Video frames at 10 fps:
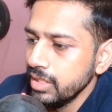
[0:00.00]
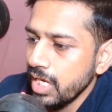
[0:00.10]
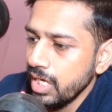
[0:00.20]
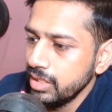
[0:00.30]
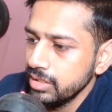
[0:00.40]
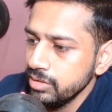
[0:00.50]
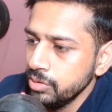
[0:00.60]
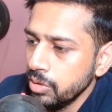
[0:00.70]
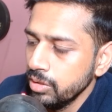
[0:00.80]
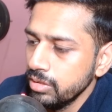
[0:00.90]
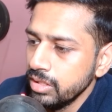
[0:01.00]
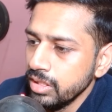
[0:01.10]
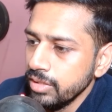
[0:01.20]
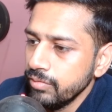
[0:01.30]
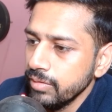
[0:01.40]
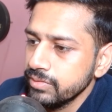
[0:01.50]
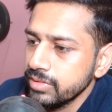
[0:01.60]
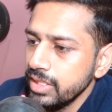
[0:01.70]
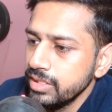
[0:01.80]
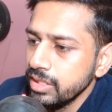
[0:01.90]
and your
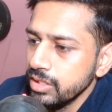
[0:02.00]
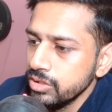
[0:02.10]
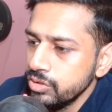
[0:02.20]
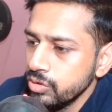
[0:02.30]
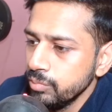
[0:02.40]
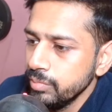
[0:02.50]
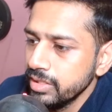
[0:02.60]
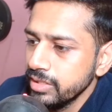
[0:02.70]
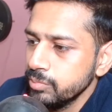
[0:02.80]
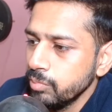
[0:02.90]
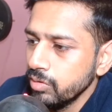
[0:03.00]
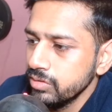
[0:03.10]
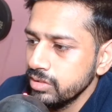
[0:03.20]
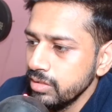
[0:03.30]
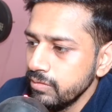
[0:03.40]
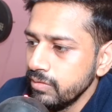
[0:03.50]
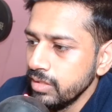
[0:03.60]
website should be responsive